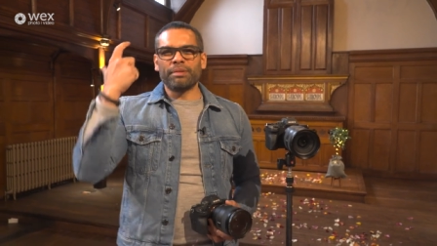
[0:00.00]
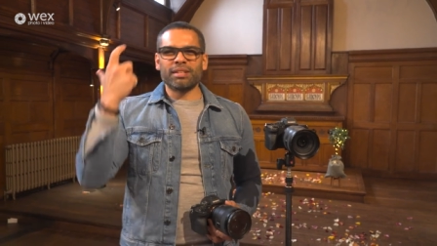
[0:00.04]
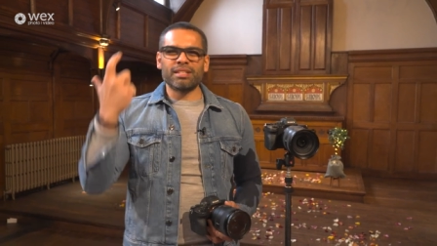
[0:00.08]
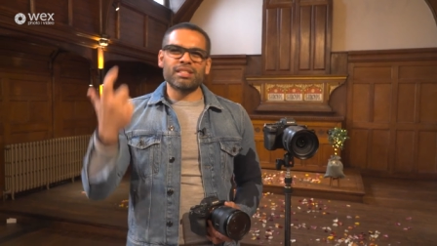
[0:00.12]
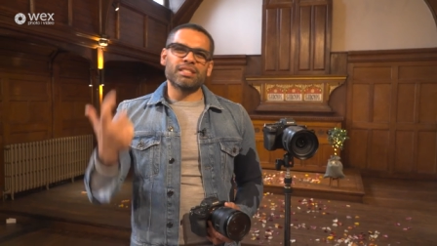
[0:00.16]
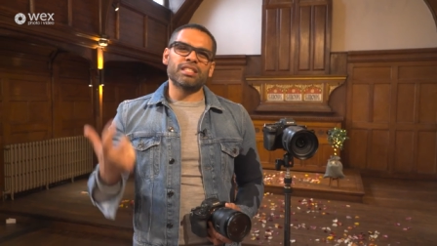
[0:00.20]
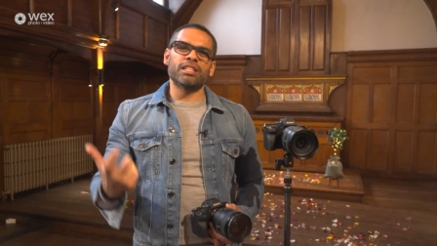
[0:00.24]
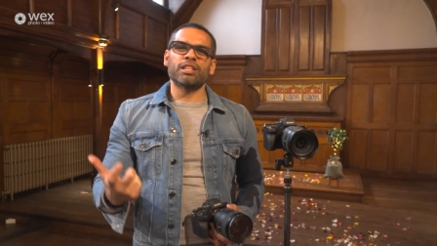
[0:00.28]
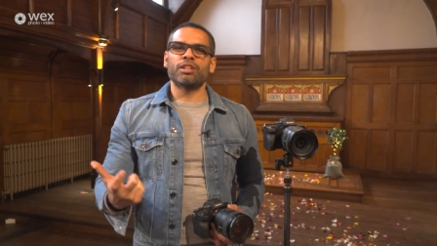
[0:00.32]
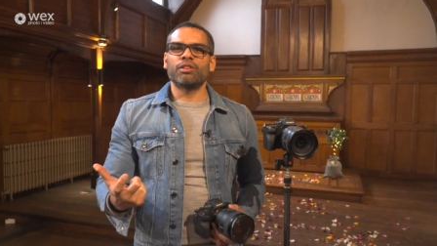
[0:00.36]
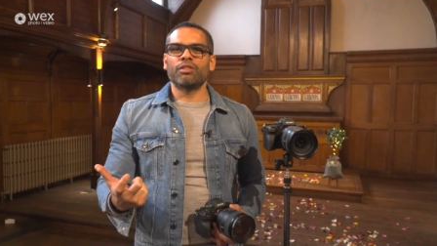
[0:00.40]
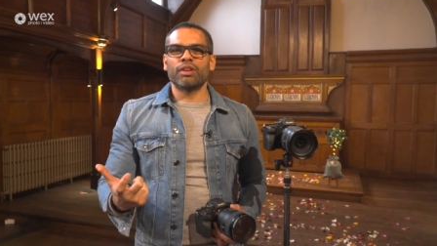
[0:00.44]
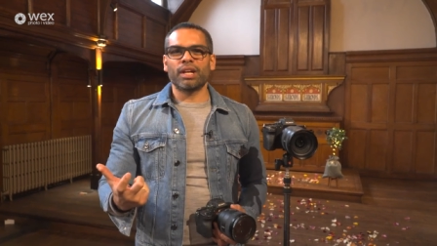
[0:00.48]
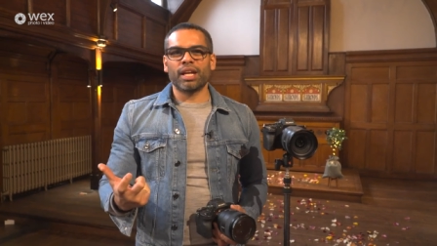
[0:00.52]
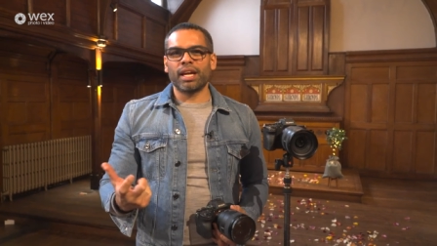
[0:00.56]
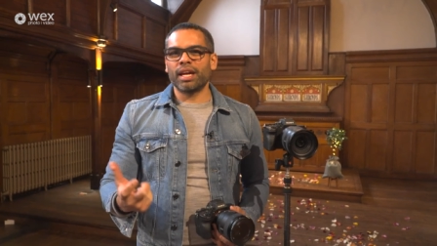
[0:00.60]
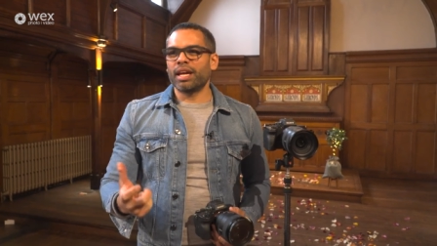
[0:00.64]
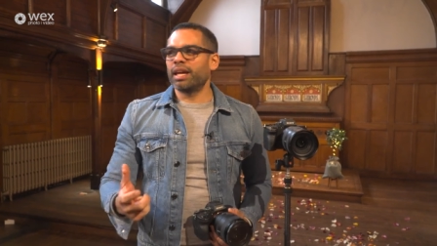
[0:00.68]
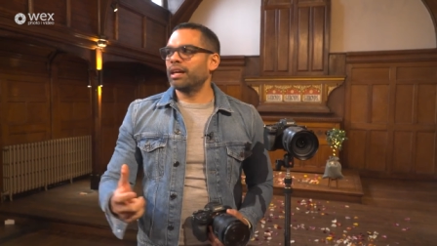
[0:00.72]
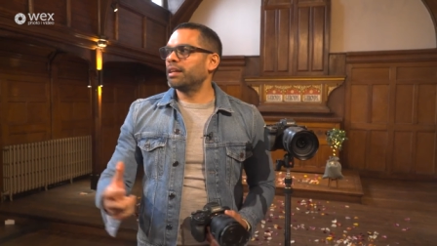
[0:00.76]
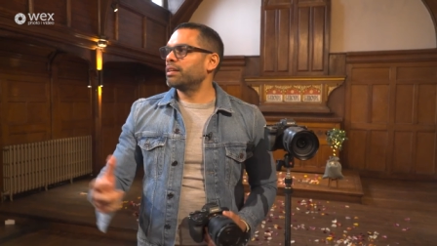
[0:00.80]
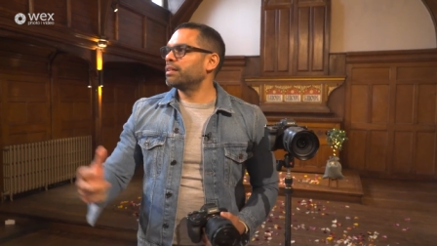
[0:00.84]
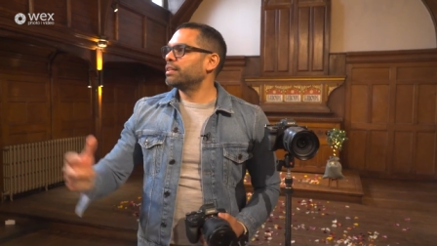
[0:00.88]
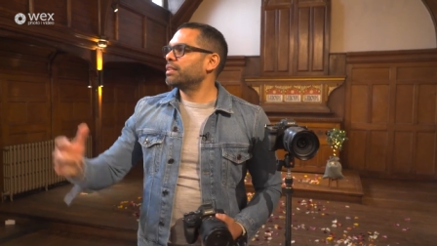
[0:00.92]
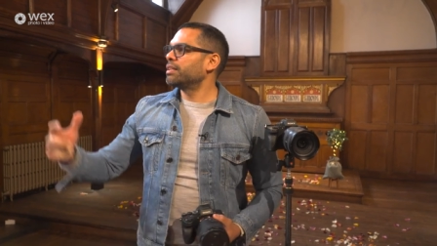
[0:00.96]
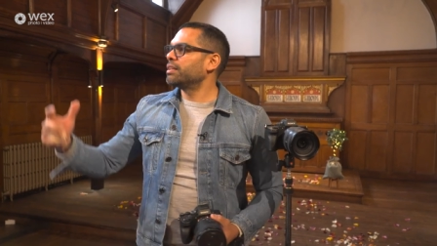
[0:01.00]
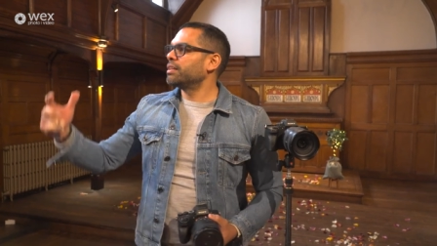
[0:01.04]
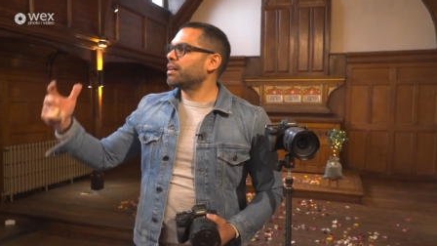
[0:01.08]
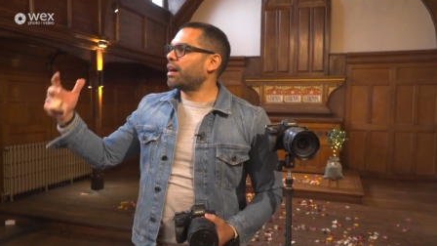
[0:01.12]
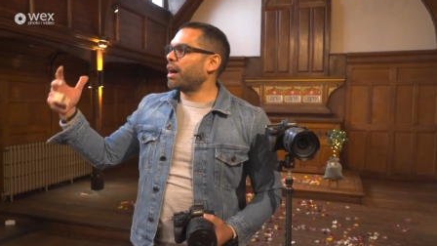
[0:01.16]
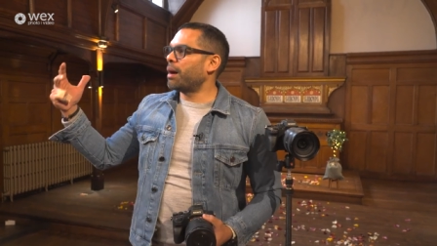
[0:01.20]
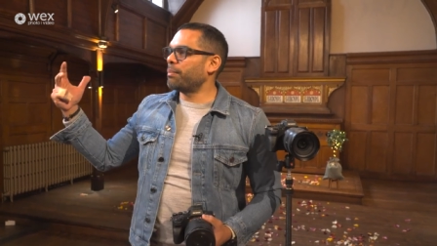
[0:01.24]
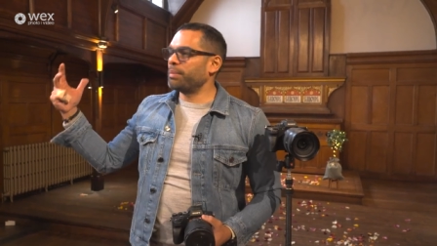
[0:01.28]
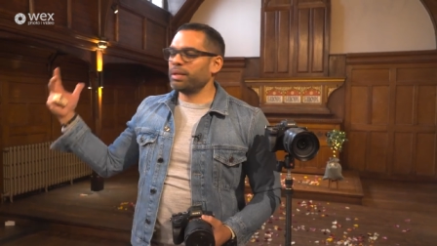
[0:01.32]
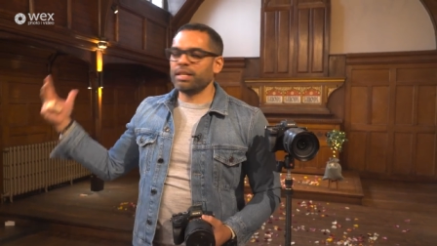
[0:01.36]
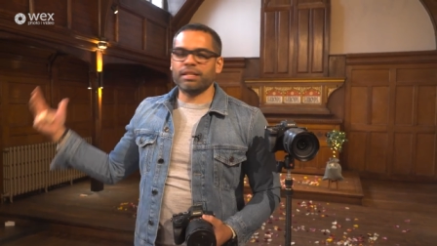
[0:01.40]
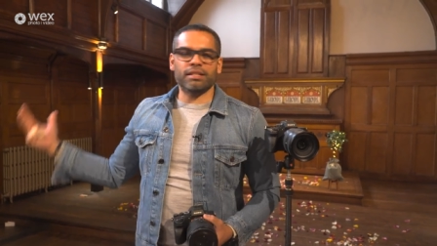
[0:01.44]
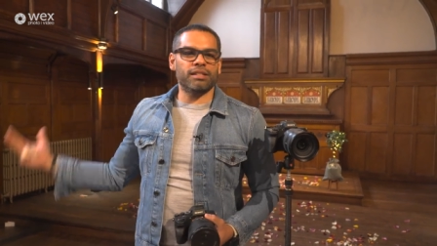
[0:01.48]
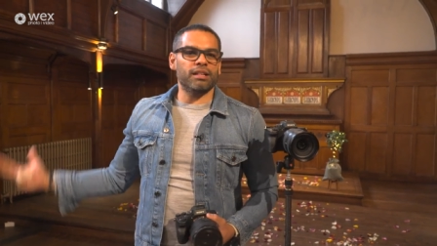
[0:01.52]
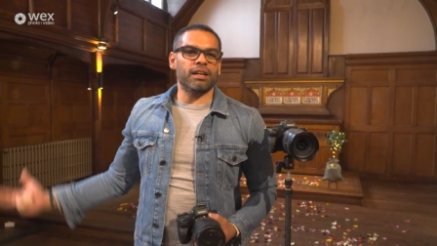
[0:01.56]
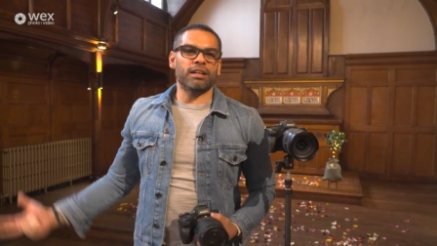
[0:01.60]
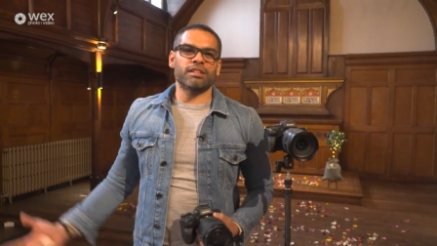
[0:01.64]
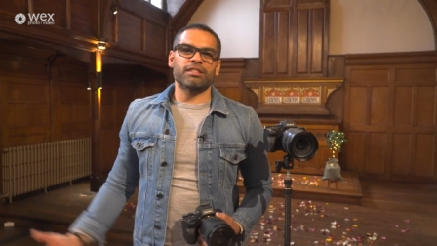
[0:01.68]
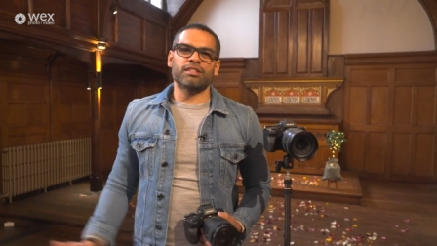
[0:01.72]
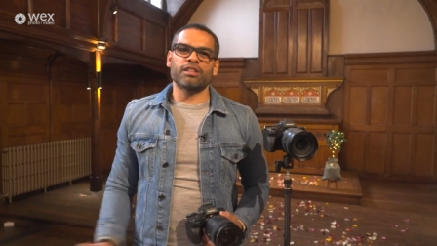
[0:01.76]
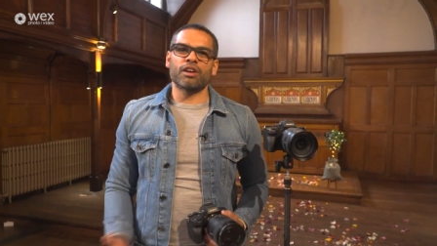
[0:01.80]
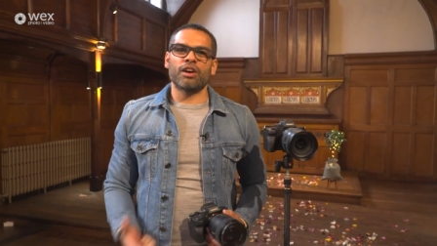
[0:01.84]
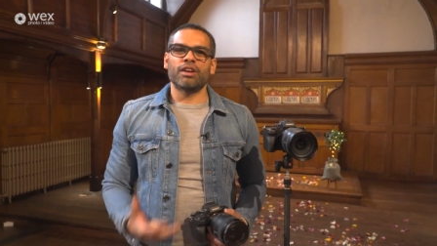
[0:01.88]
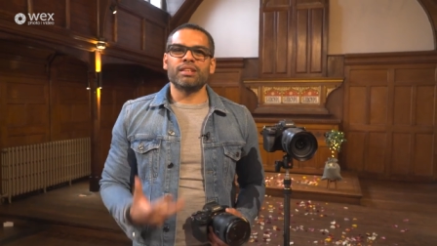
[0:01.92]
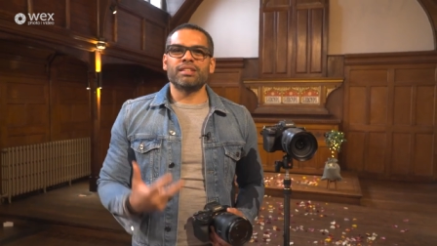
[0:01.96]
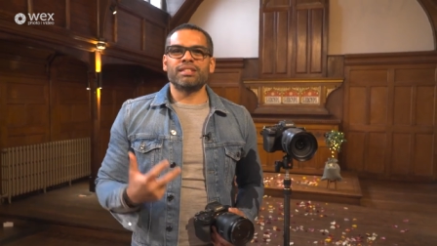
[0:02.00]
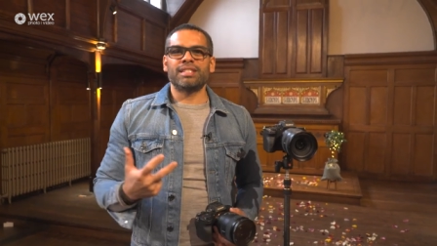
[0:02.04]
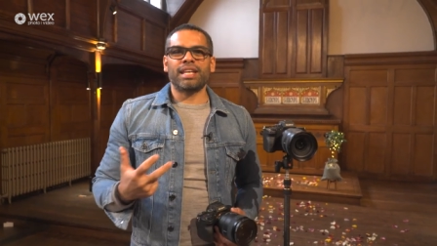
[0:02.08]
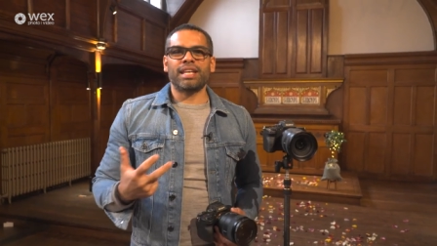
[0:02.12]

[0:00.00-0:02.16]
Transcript: considering it. I'm in a certain